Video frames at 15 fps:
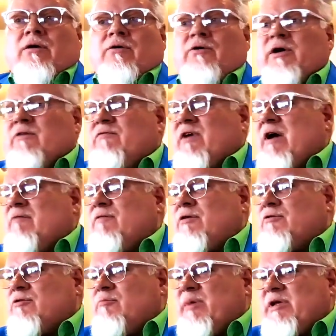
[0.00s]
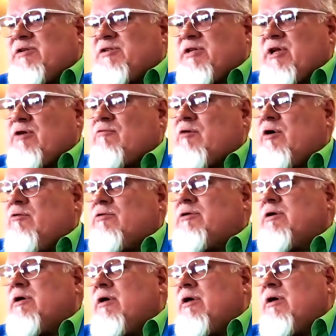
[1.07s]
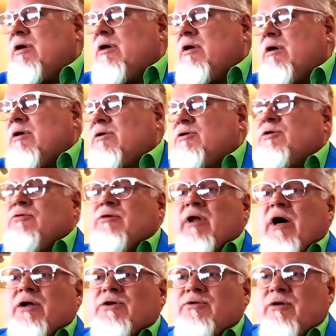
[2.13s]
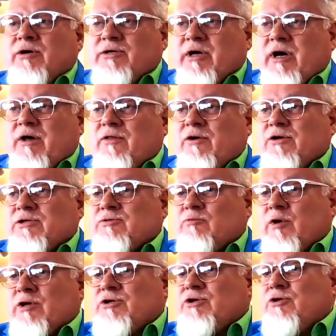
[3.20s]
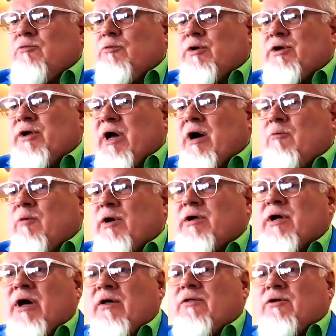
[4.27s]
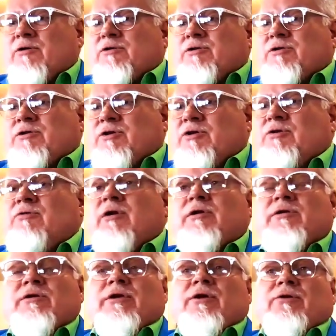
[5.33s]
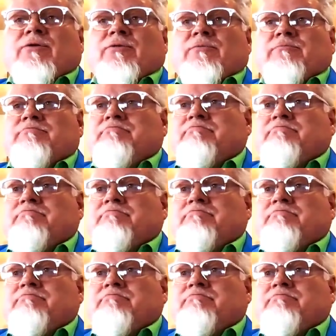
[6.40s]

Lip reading: who in 500 BC wrote, "Do not do unto others what you would not want others to do unto you."